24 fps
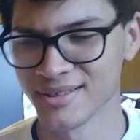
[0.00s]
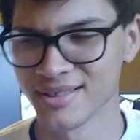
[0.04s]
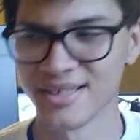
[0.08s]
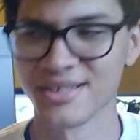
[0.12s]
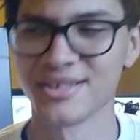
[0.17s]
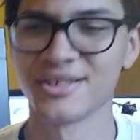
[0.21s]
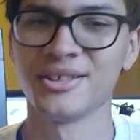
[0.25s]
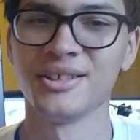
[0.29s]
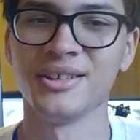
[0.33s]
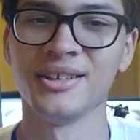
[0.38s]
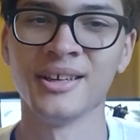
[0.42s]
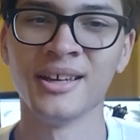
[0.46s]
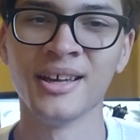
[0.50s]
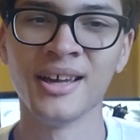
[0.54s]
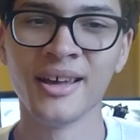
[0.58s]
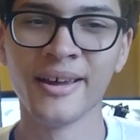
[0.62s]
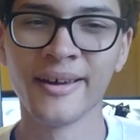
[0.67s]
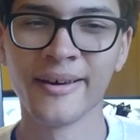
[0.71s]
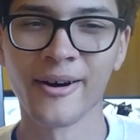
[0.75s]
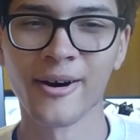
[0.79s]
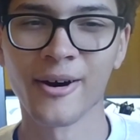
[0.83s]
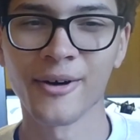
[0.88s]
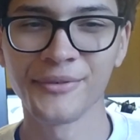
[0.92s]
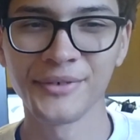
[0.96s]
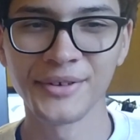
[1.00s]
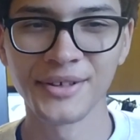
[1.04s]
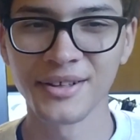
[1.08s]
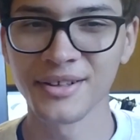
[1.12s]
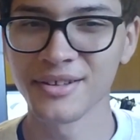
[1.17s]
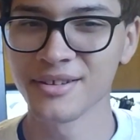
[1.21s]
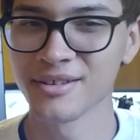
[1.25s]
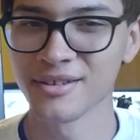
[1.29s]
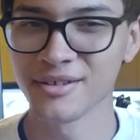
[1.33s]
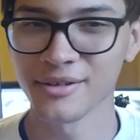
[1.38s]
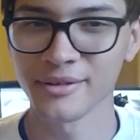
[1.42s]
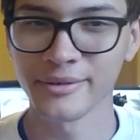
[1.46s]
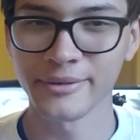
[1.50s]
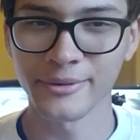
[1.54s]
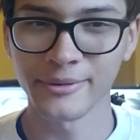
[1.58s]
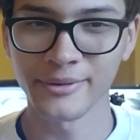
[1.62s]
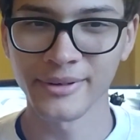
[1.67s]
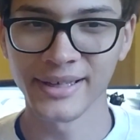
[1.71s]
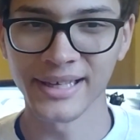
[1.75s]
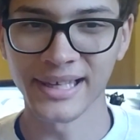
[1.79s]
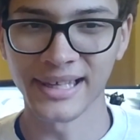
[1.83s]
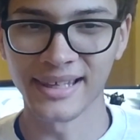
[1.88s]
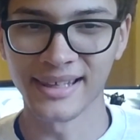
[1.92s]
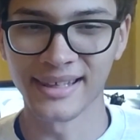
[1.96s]
And she often does this little
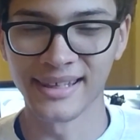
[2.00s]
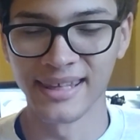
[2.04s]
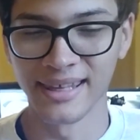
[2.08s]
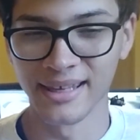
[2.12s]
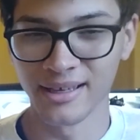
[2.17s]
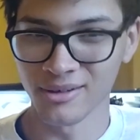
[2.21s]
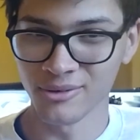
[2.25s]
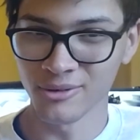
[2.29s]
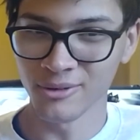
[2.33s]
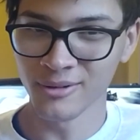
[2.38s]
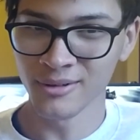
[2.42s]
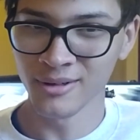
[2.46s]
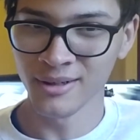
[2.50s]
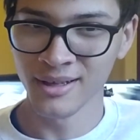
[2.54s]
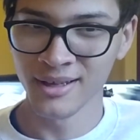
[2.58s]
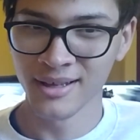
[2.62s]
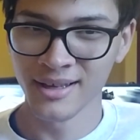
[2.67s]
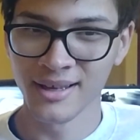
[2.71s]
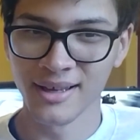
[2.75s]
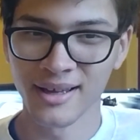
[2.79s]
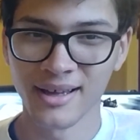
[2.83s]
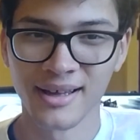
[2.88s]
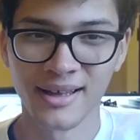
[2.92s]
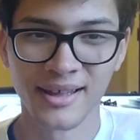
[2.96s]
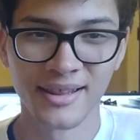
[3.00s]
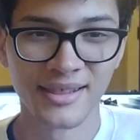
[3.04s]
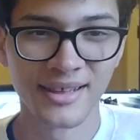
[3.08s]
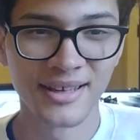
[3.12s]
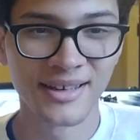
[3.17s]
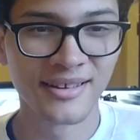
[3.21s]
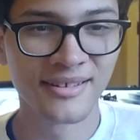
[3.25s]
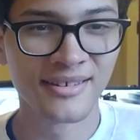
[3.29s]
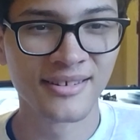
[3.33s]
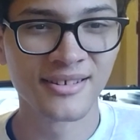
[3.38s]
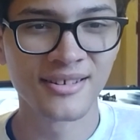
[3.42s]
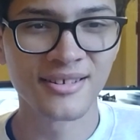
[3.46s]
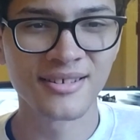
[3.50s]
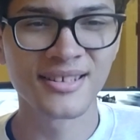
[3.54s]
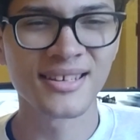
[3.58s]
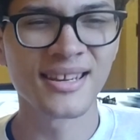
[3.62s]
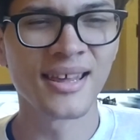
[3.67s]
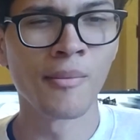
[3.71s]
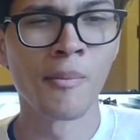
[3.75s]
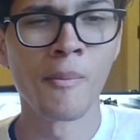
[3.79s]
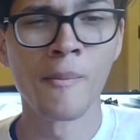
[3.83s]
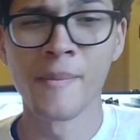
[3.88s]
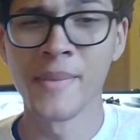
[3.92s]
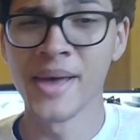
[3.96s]
like giggle that is just
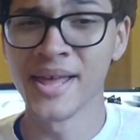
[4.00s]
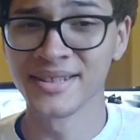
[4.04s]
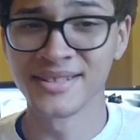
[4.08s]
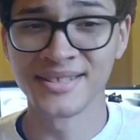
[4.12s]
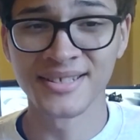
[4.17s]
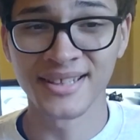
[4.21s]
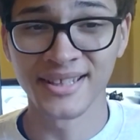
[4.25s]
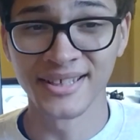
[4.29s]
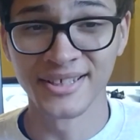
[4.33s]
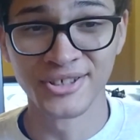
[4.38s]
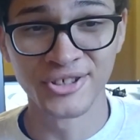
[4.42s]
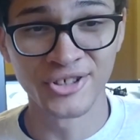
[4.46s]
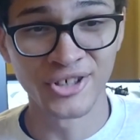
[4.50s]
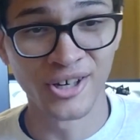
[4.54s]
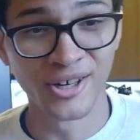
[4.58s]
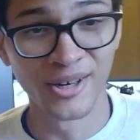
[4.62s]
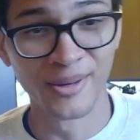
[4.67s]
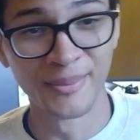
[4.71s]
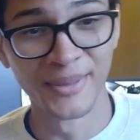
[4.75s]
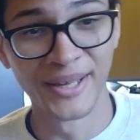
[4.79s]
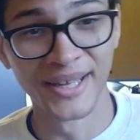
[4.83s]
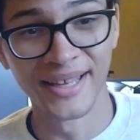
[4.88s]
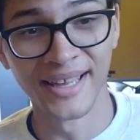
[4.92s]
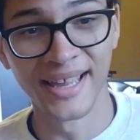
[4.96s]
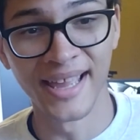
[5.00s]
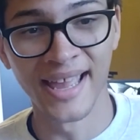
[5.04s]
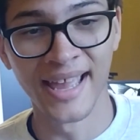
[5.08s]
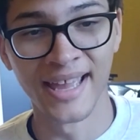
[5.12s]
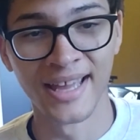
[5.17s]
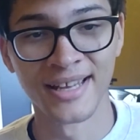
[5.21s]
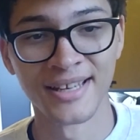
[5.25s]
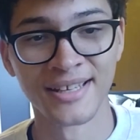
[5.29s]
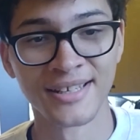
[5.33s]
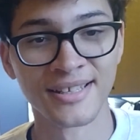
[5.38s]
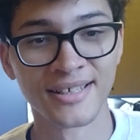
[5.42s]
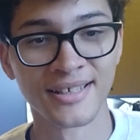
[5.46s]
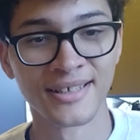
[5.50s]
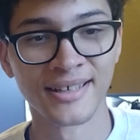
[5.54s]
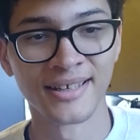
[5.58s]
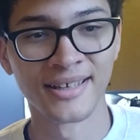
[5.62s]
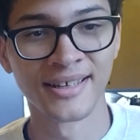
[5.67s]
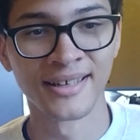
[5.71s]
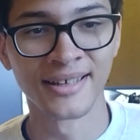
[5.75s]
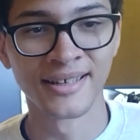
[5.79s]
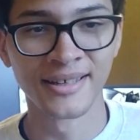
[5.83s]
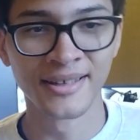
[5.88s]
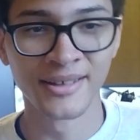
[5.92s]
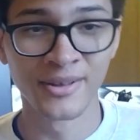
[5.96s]
immensely charming and
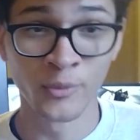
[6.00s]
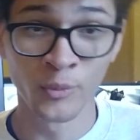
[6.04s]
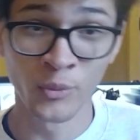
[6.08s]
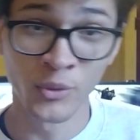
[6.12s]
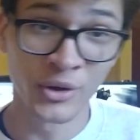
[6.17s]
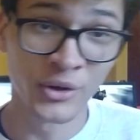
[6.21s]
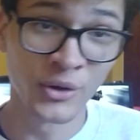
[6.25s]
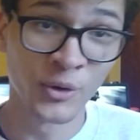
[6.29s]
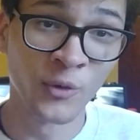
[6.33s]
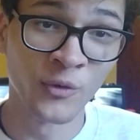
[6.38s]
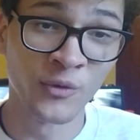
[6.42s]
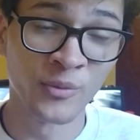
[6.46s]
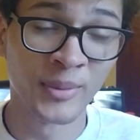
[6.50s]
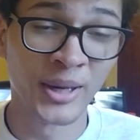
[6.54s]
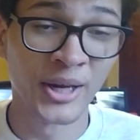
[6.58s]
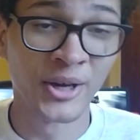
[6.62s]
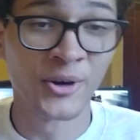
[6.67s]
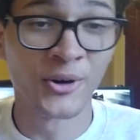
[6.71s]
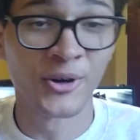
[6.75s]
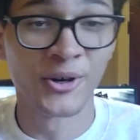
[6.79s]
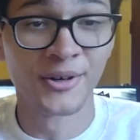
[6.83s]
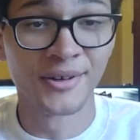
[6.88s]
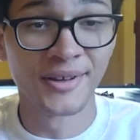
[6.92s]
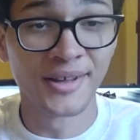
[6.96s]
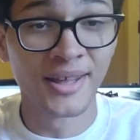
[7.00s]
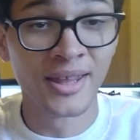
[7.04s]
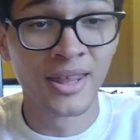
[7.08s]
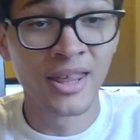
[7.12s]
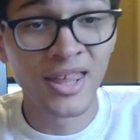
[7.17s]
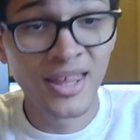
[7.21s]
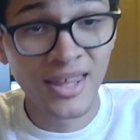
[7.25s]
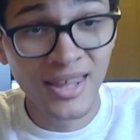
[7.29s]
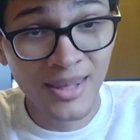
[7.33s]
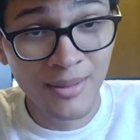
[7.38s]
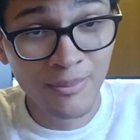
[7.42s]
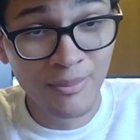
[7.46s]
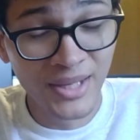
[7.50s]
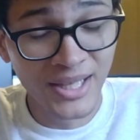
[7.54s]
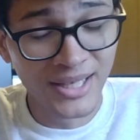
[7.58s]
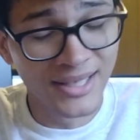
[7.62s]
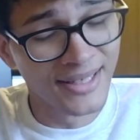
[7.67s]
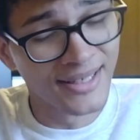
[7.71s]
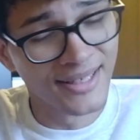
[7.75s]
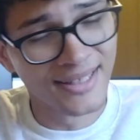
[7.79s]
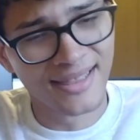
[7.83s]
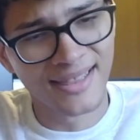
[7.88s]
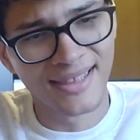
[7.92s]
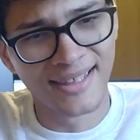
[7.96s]
won over my heart
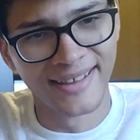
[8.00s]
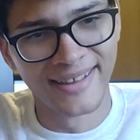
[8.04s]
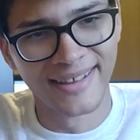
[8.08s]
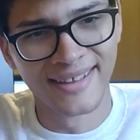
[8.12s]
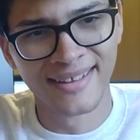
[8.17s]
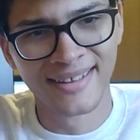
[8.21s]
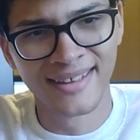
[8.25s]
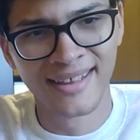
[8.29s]
immediately.